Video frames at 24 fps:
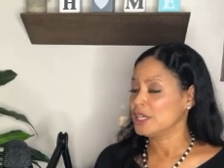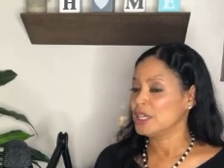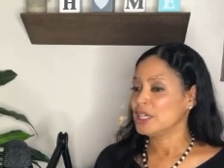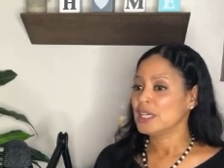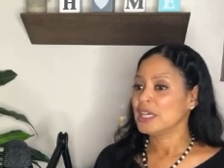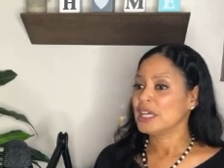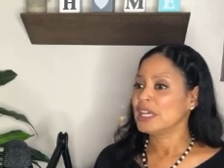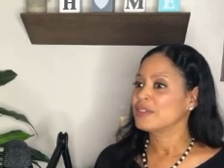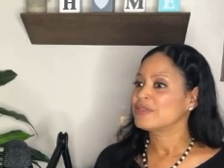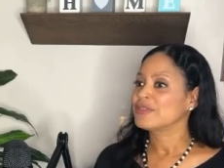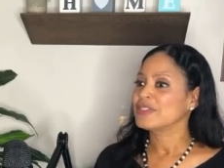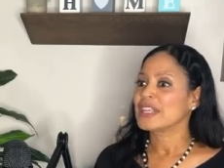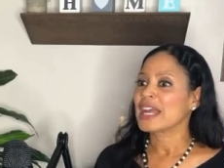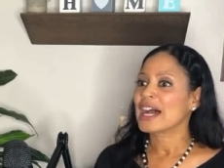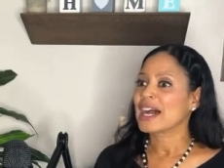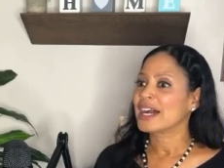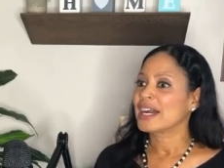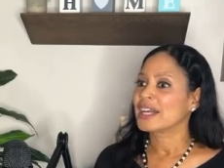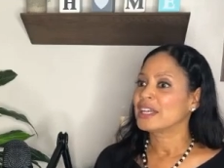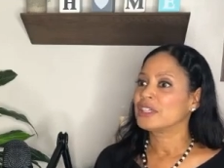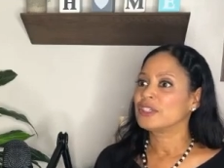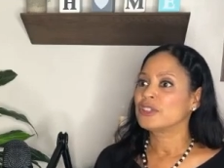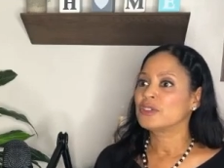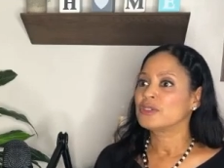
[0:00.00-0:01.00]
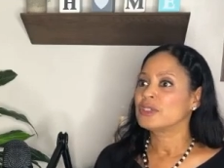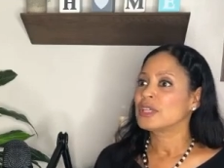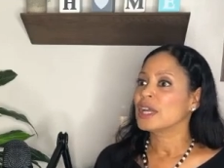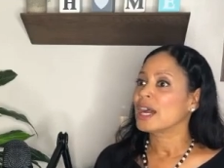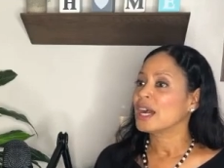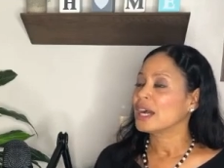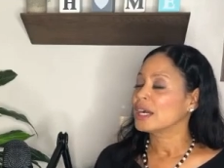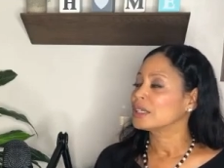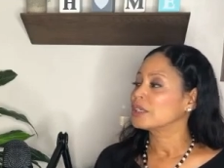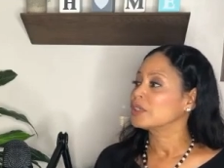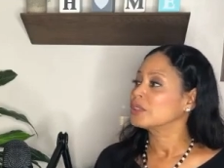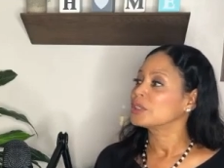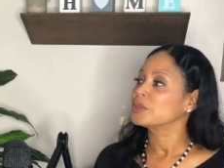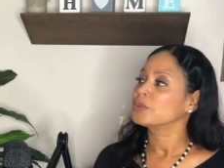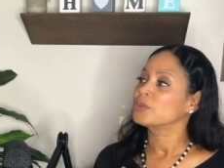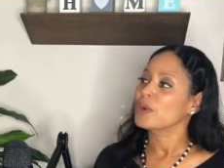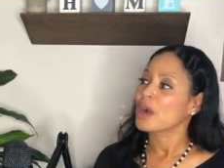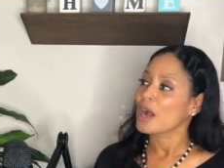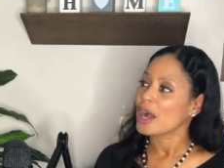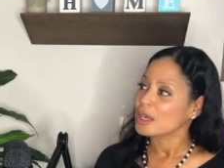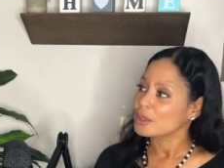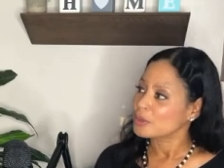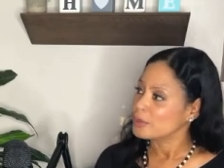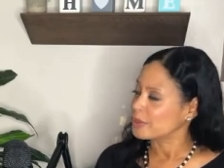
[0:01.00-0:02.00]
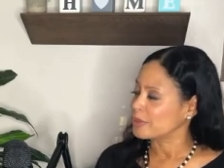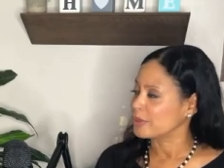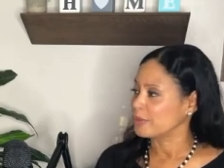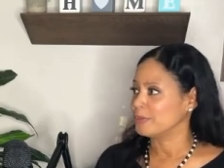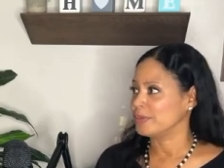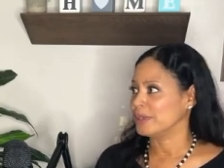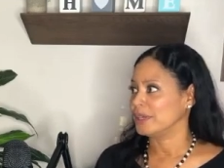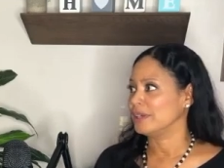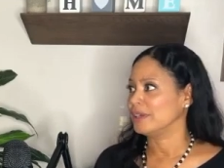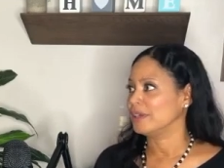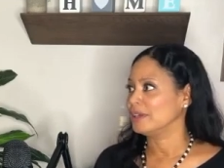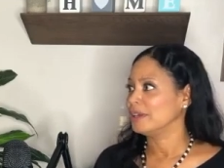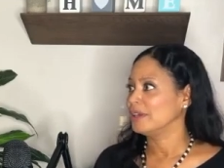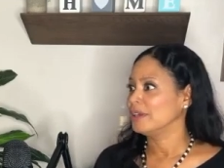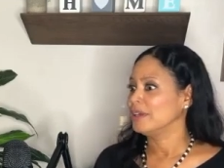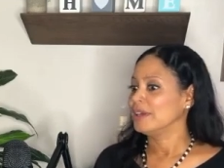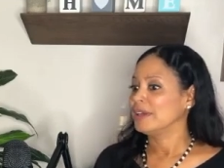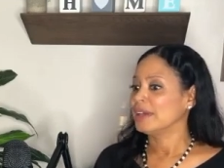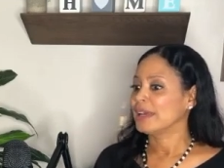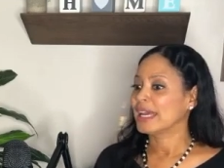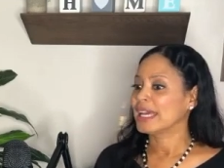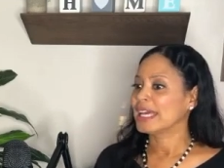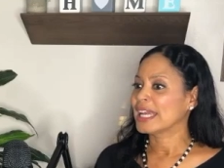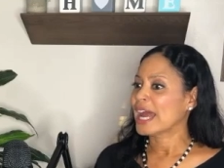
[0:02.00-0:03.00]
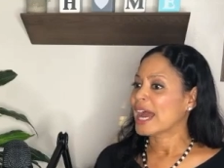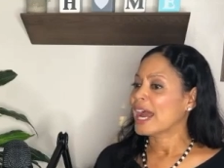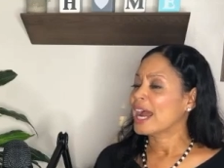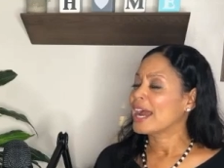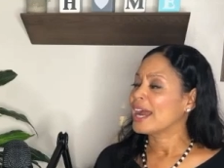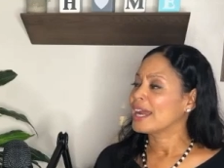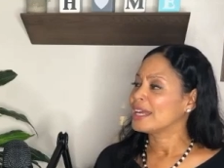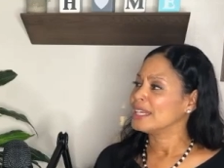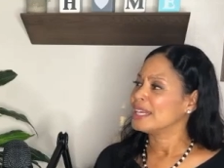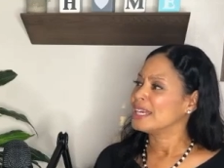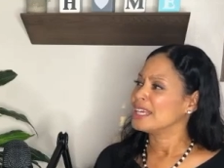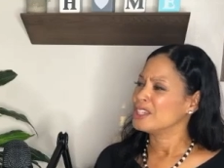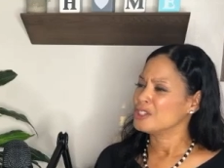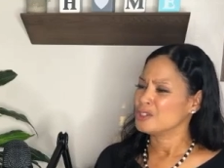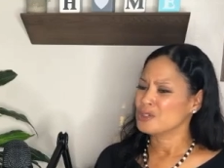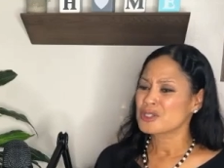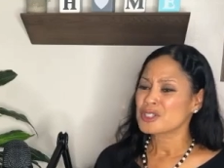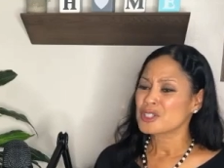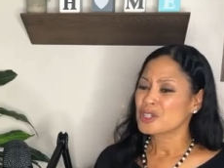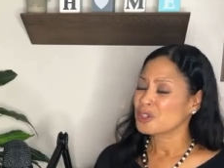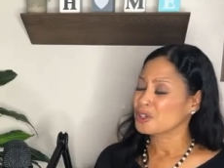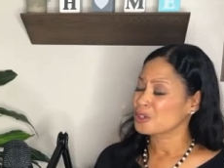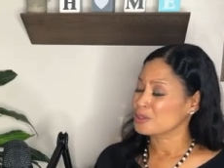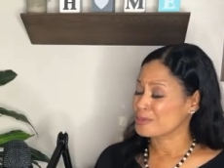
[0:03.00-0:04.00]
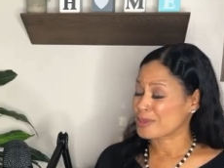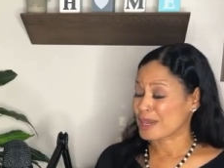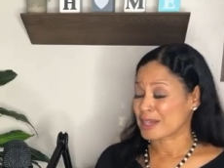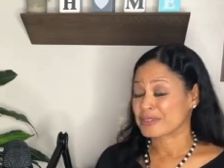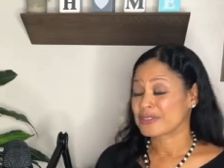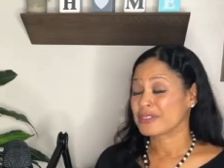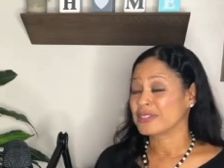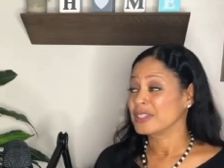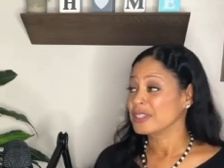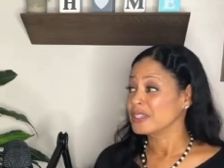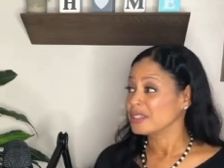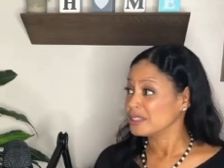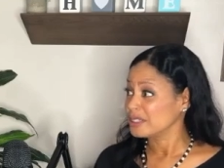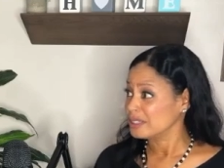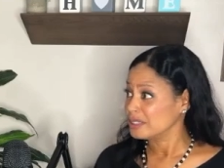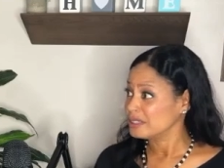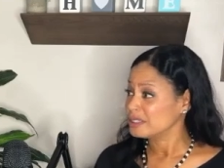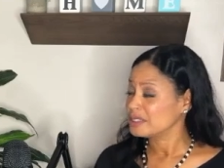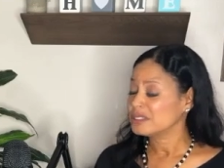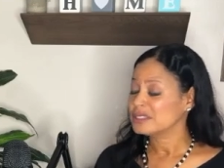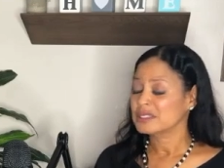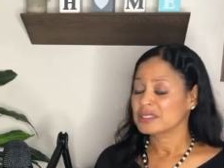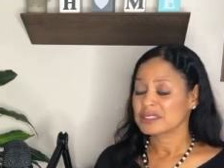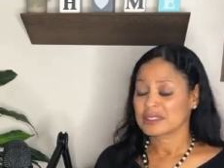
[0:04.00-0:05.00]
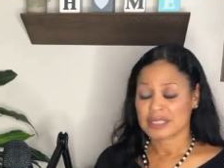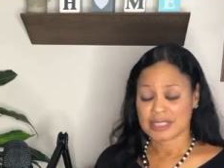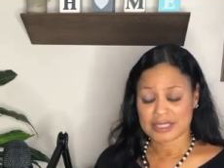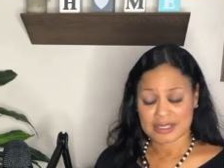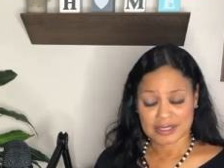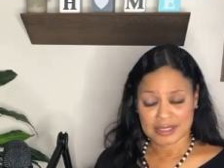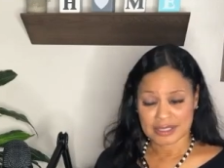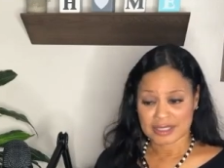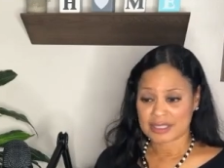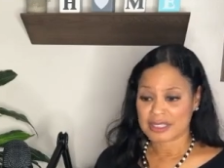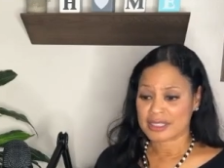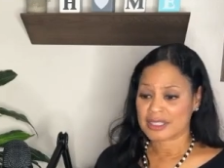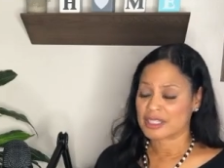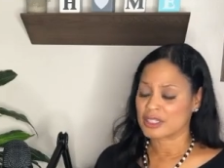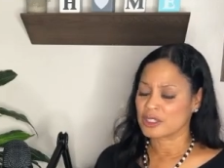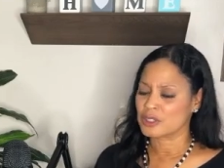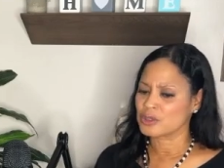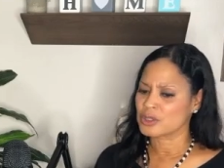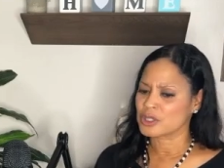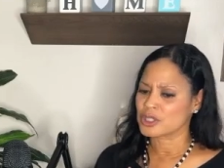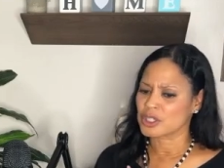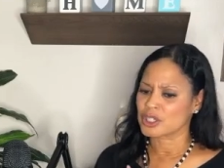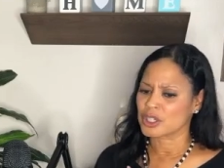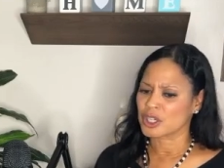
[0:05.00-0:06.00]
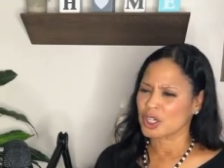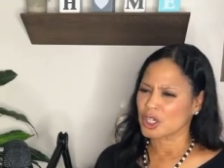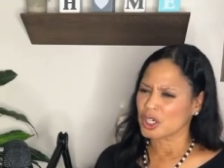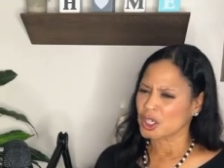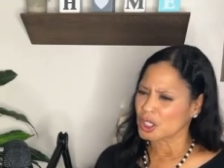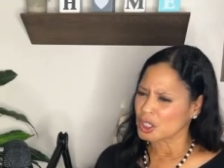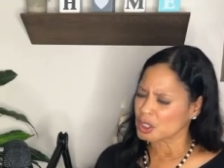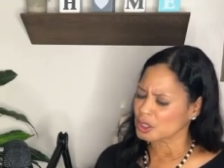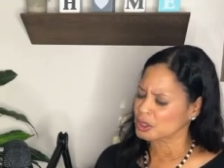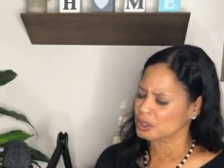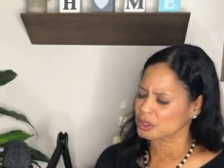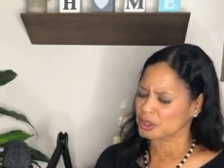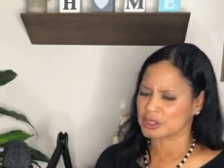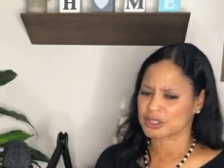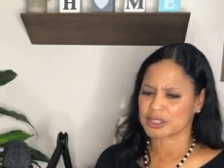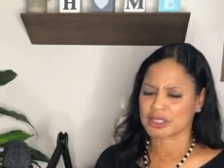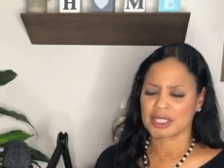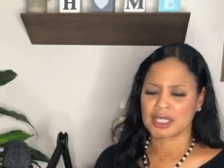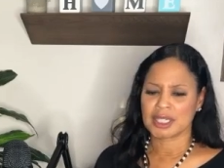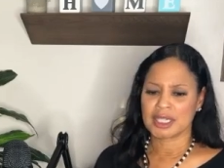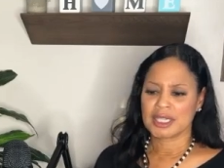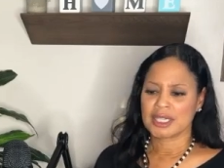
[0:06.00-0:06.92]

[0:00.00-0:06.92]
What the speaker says: If not, you're not going to rock with me. And it used to hurt my feelings. It did. It used to hurt.